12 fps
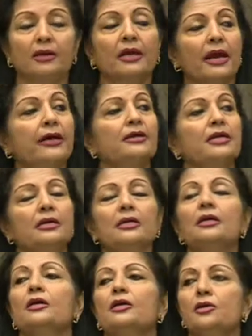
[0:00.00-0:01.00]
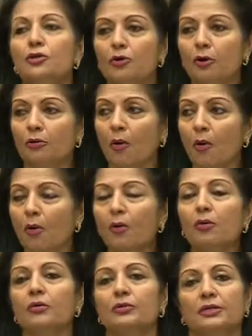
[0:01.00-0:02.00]
carry your
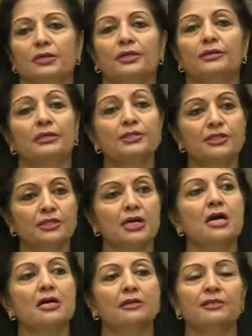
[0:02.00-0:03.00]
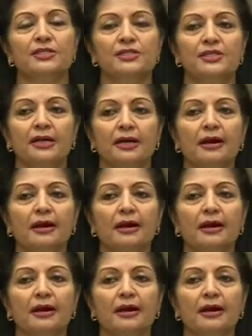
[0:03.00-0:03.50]
own concerns